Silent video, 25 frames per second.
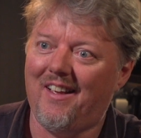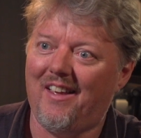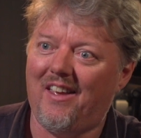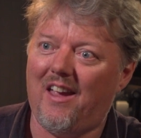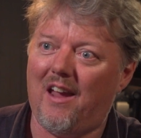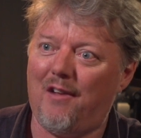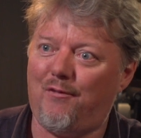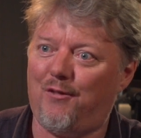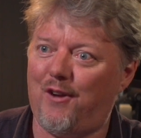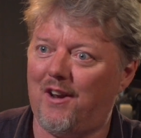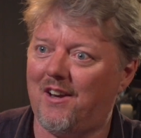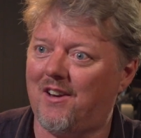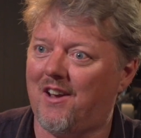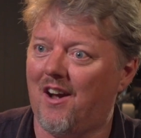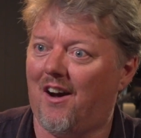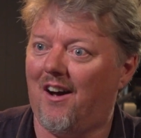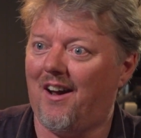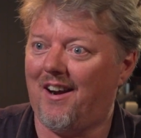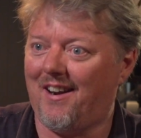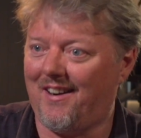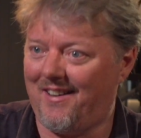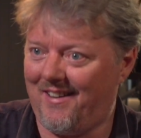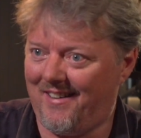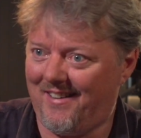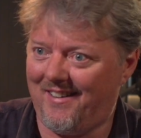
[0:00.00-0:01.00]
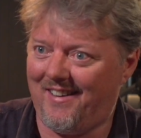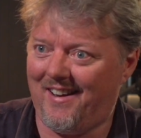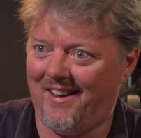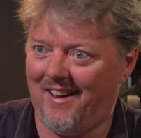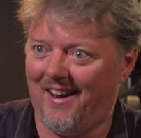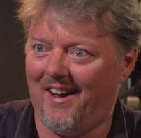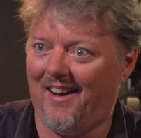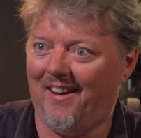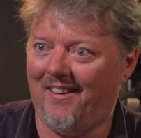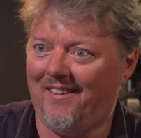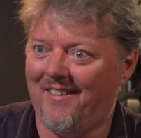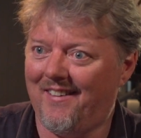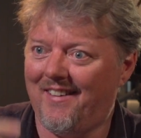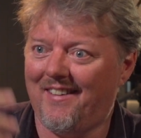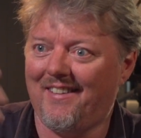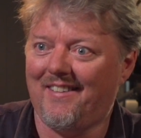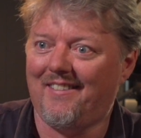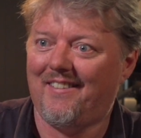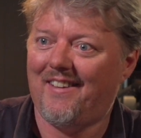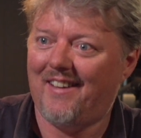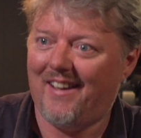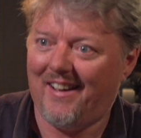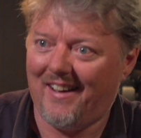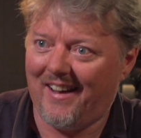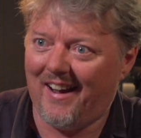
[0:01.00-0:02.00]
if you'd gotten,
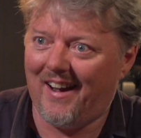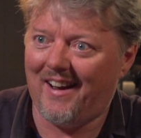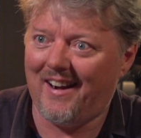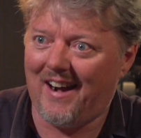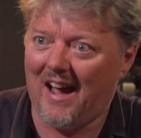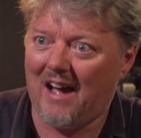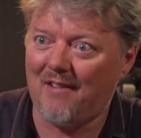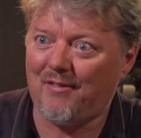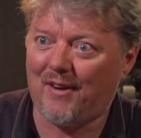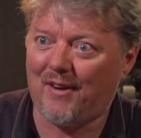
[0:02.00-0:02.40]
another